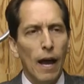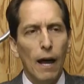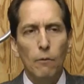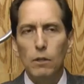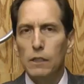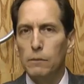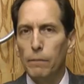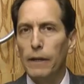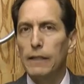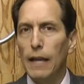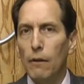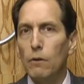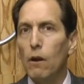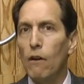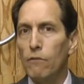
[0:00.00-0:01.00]
I would expect
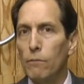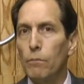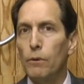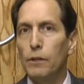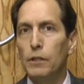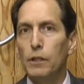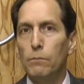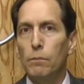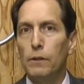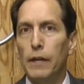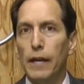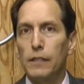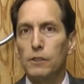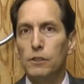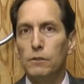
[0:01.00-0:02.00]
that would offer pretty good
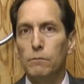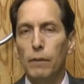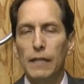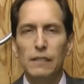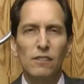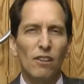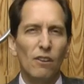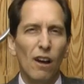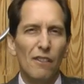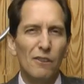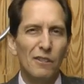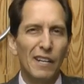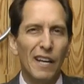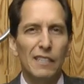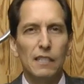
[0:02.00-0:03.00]
protection. Based on
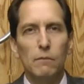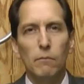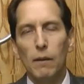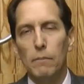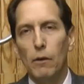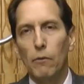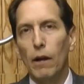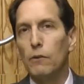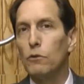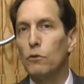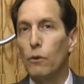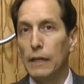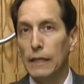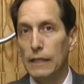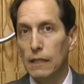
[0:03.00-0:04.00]
other tests, it might be around
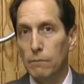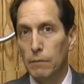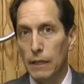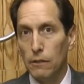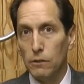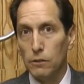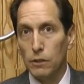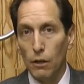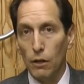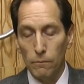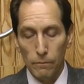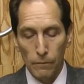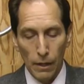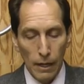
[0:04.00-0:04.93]
20 dB or so.